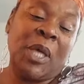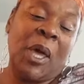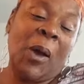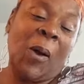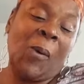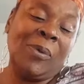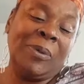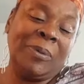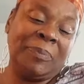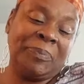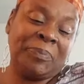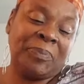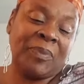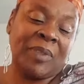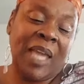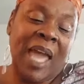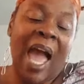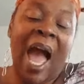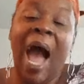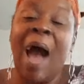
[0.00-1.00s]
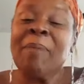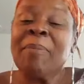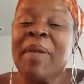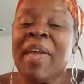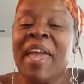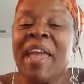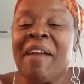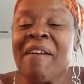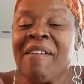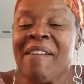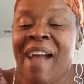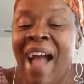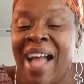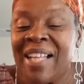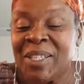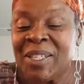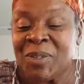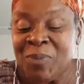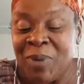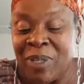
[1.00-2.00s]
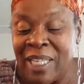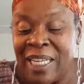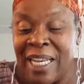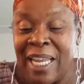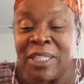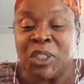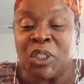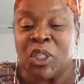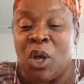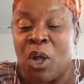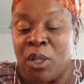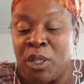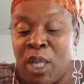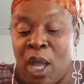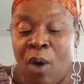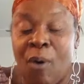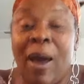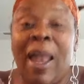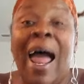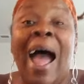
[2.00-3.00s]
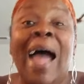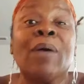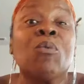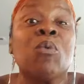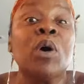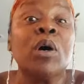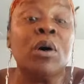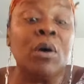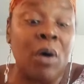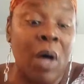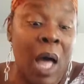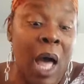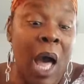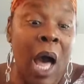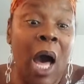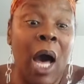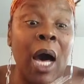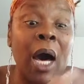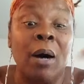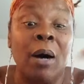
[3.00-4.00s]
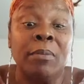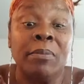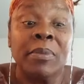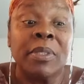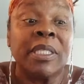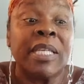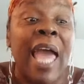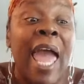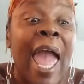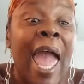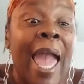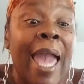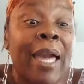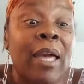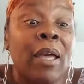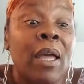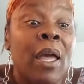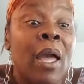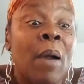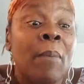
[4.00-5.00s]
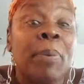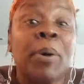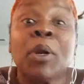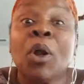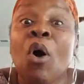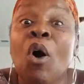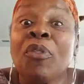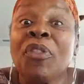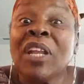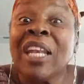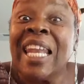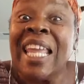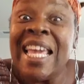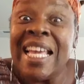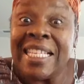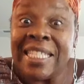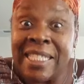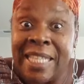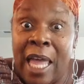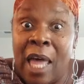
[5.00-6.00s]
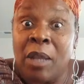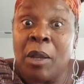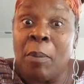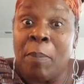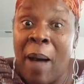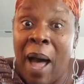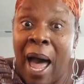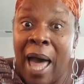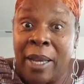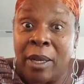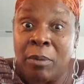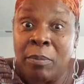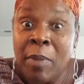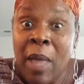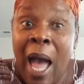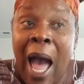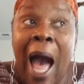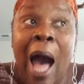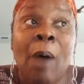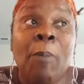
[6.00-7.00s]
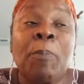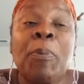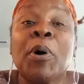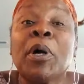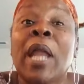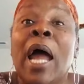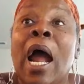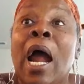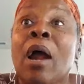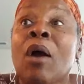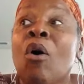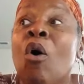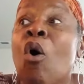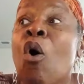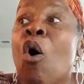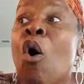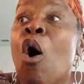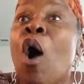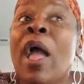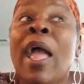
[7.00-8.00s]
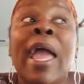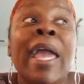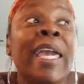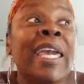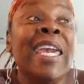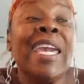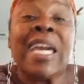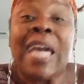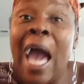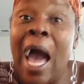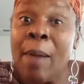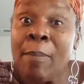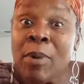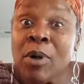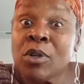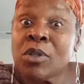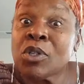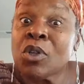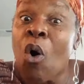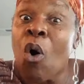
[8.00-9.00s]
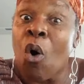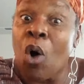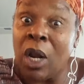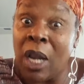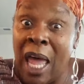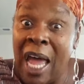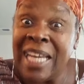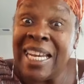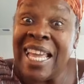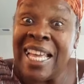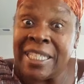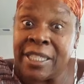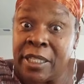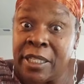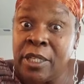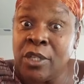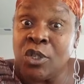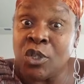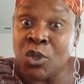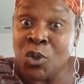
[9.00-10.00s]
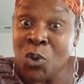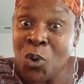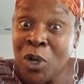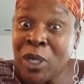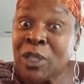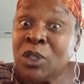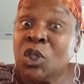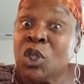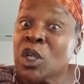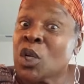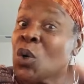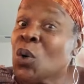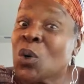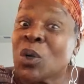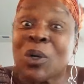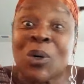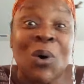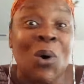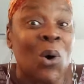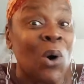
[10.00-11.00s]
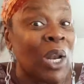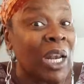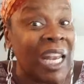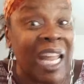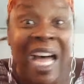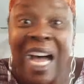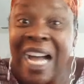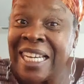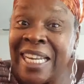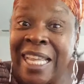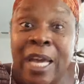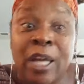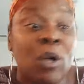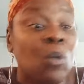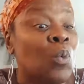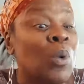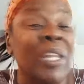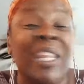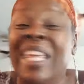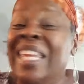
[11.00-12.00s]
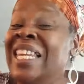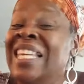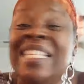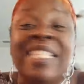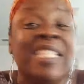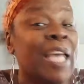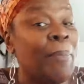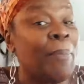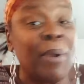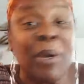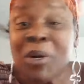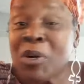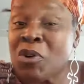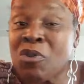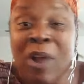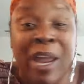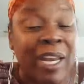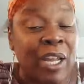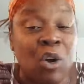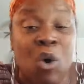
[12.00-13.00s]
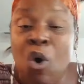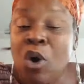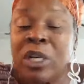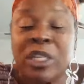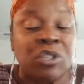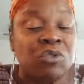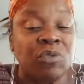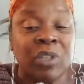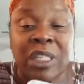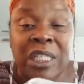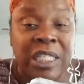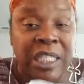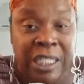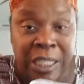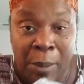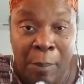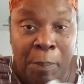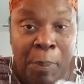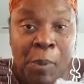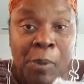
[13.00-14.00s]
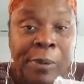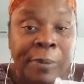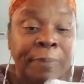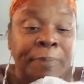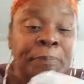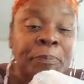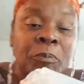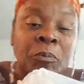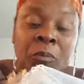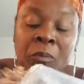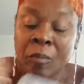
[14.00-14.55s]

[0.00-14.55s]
So, I'm here. I just wanted to let y'all know. I will put all the links down the bottom. I'll put our e-commerce online Etsy store, because you can order online now with any debit or credit card. It's really simple.